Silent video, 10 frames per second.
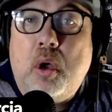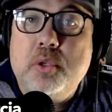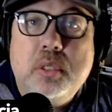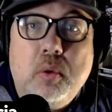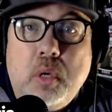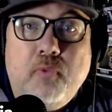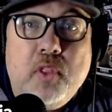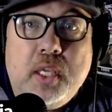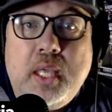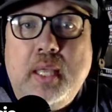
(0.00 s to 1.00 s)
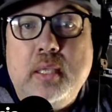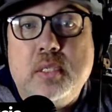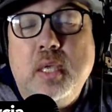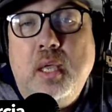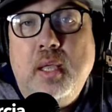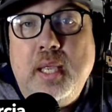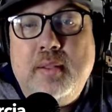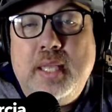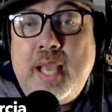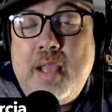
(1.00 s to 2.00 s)
Also good for the Kings
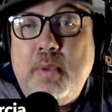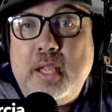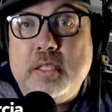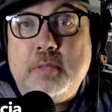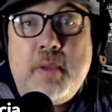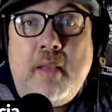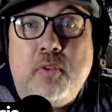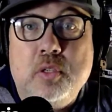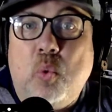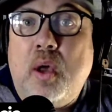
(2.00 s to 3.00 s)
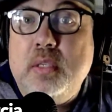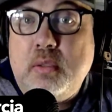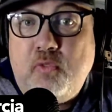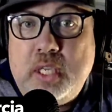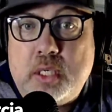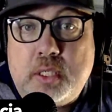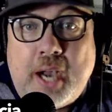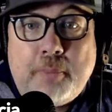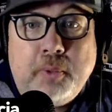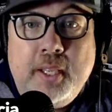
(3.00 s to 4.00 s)
in the game against the Panthers was Phoenix
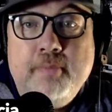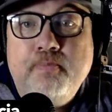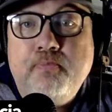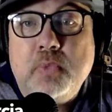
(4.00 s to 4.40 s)
Copley,